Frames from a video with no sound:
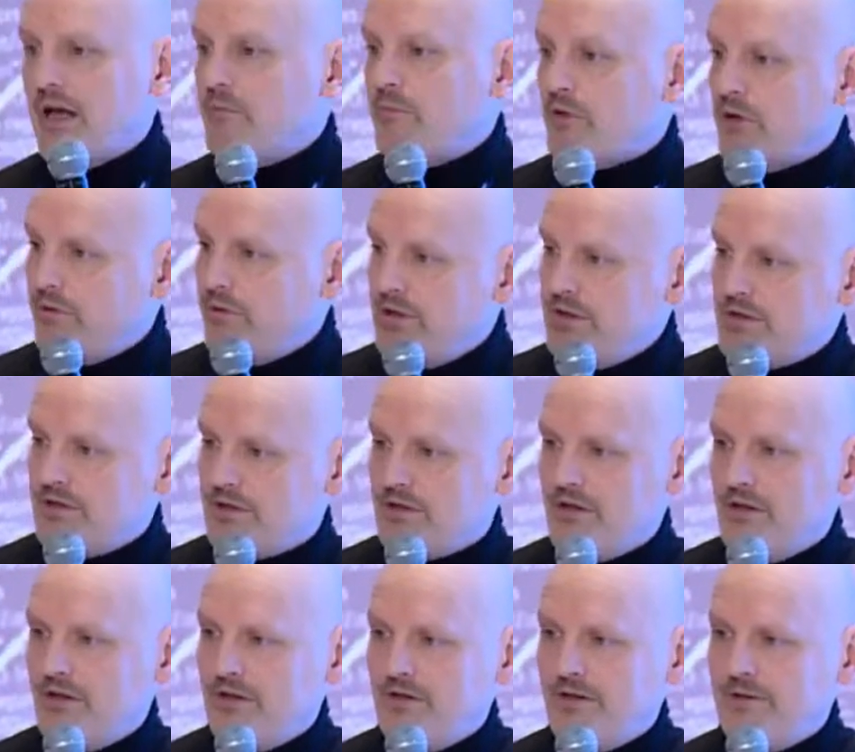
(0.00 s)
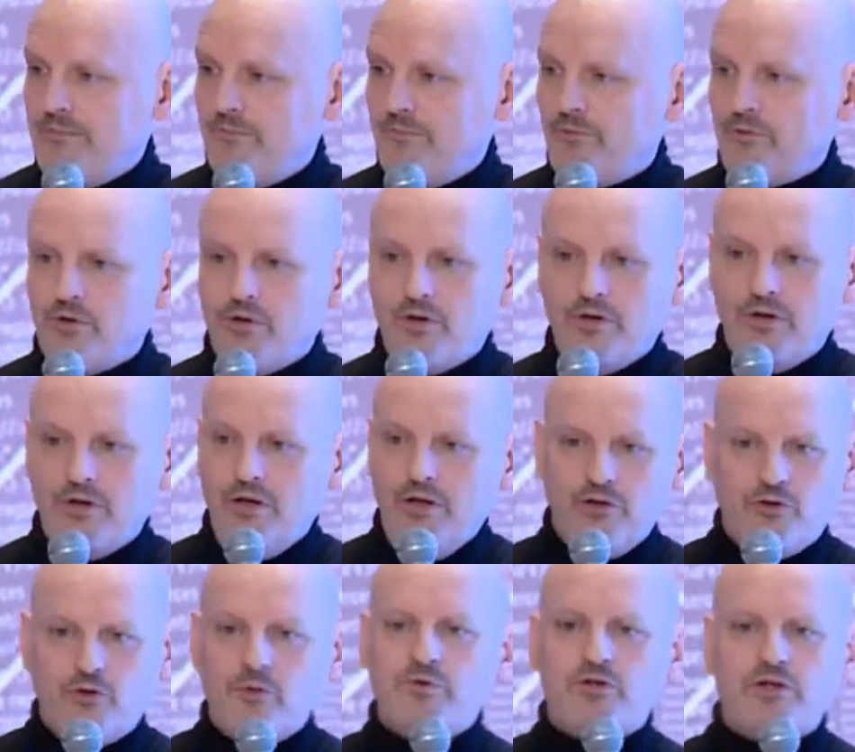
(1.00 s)
libraries for
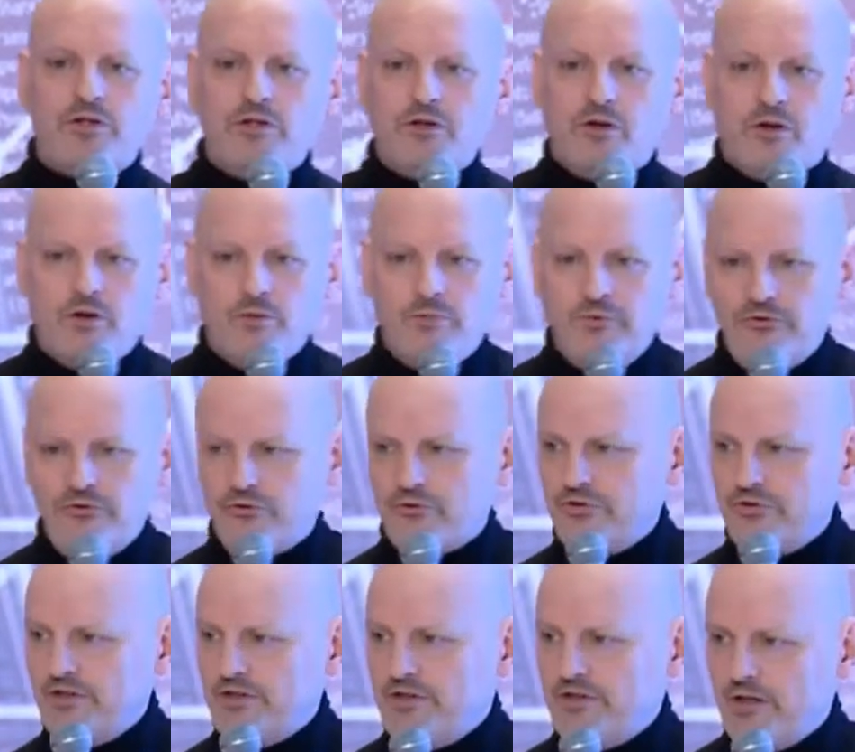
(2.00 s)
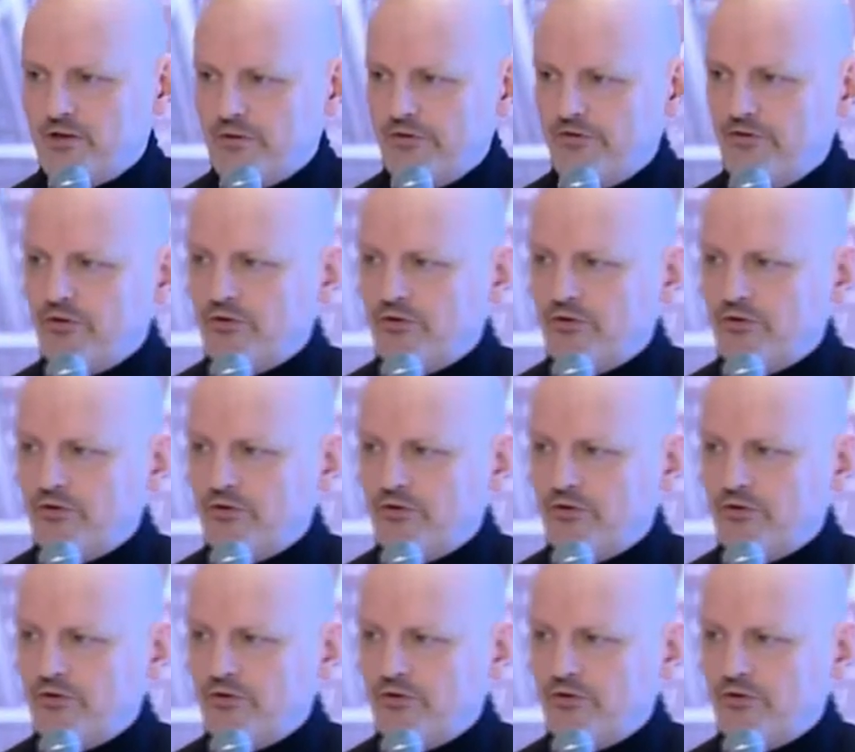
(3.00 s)
encryption are open source, etc.